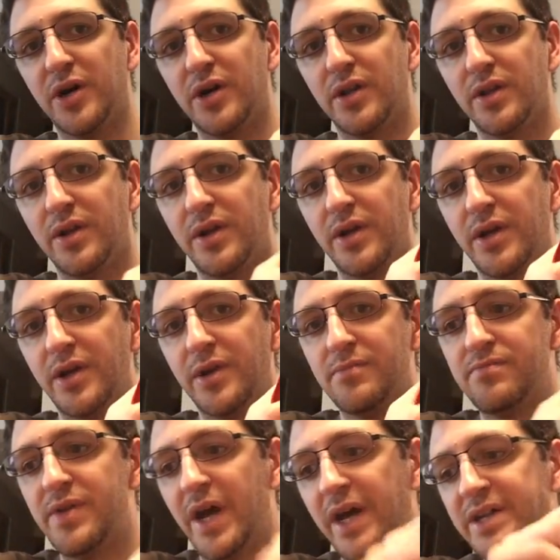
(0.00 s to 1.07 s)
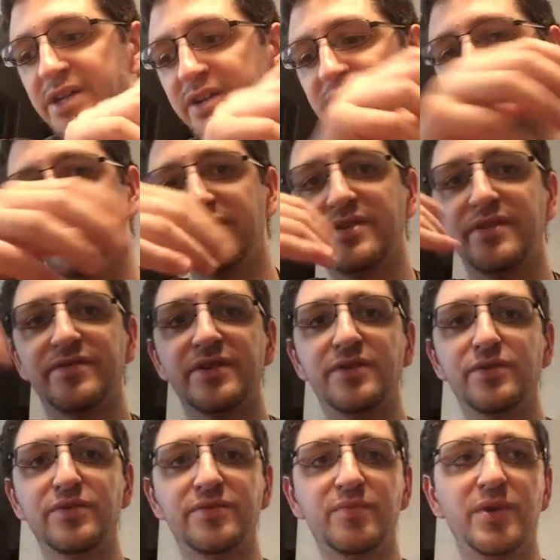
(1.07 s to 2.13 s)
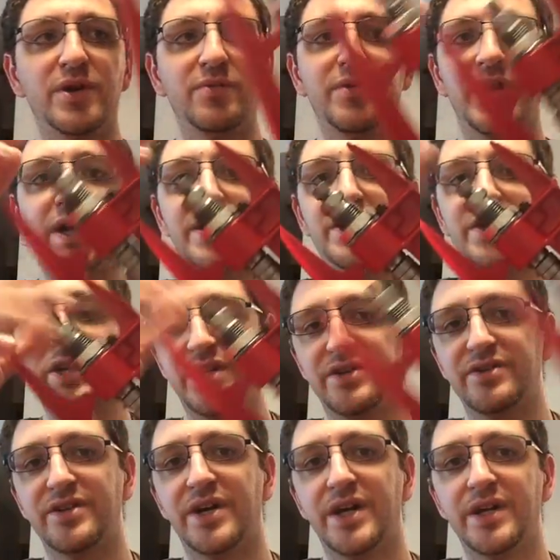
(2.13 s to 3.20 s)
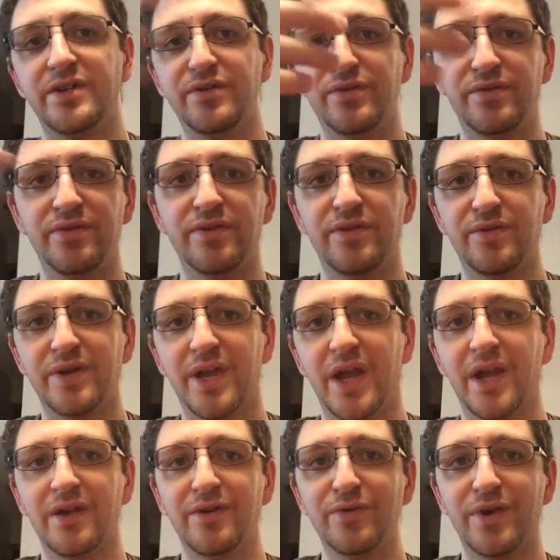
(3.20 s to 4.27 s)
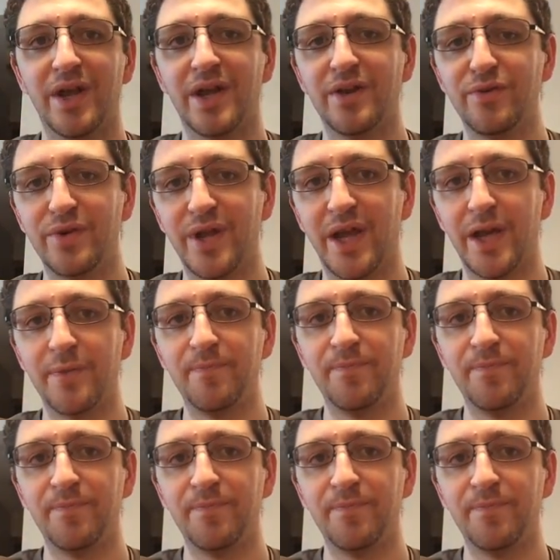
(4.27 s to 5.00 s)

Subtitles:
small batches, because you have to do a small batch, change the die, do it again, do it again, do it